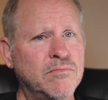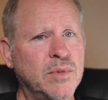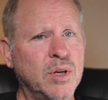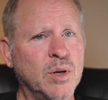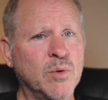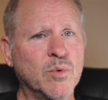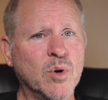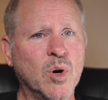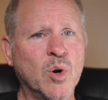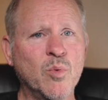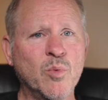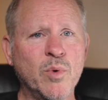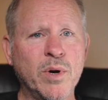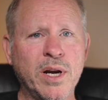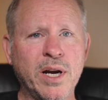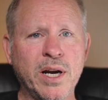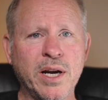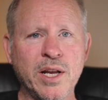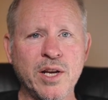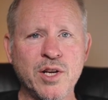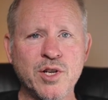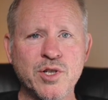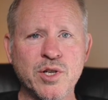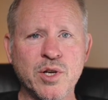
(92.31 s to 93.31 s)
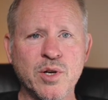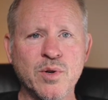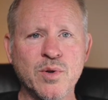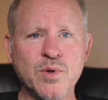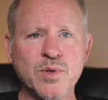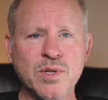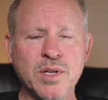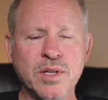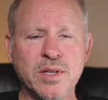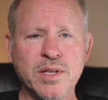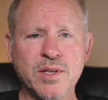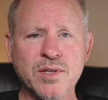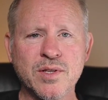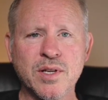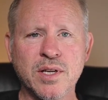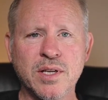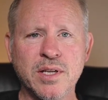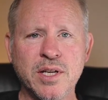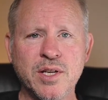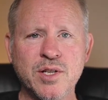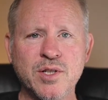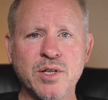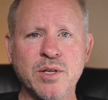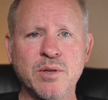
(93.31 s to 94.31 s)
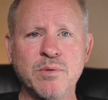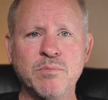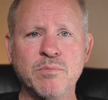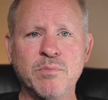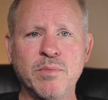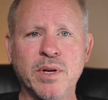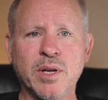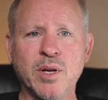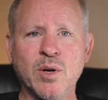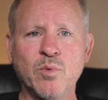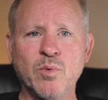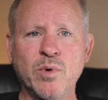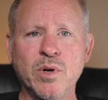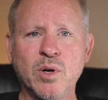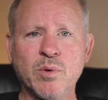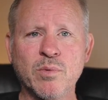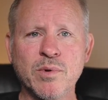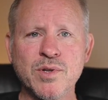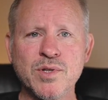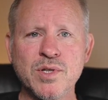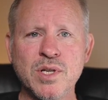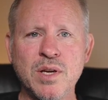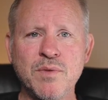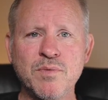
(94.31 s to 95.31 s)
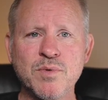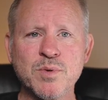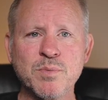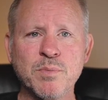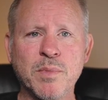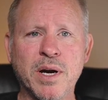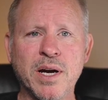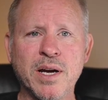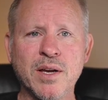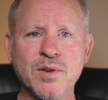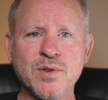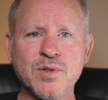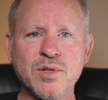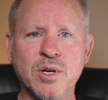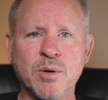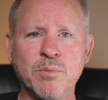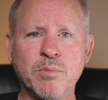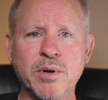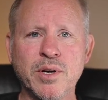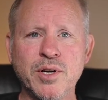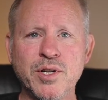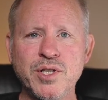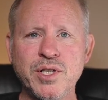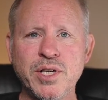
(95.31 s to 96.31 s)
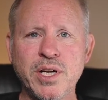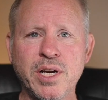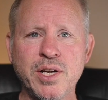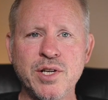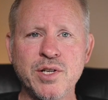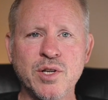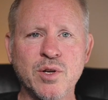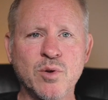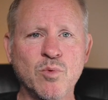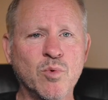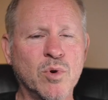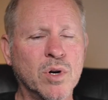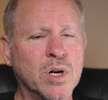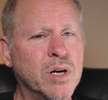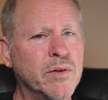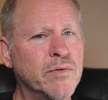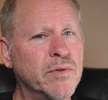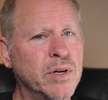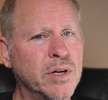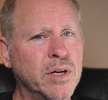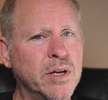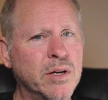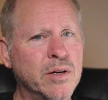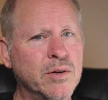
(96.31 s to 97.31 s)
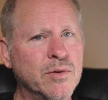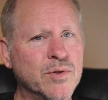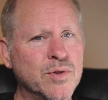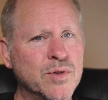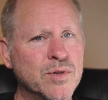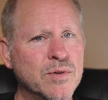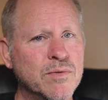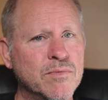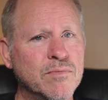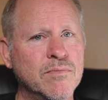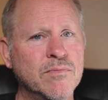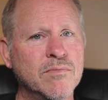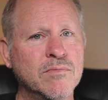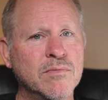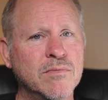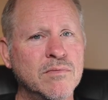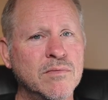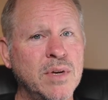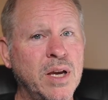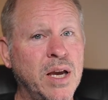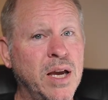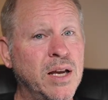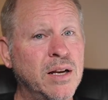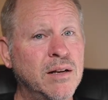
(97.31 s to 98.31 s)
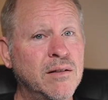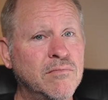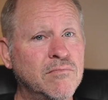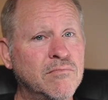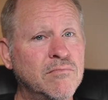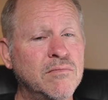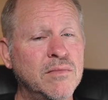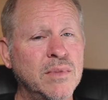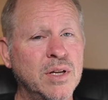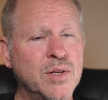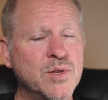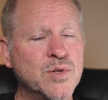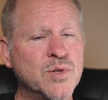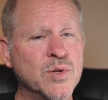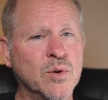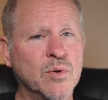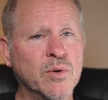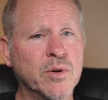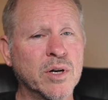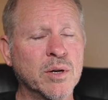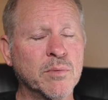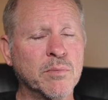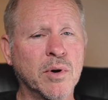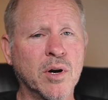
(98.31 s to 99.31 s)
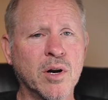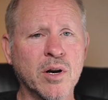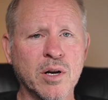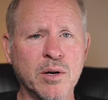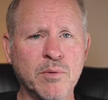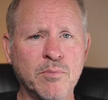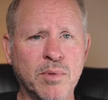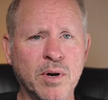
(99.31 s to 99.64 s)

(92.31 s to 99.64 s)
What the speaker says: it won't win any shows in this condition, but it will receive smiles and appreciation wherever it goes. And it sold at a bargain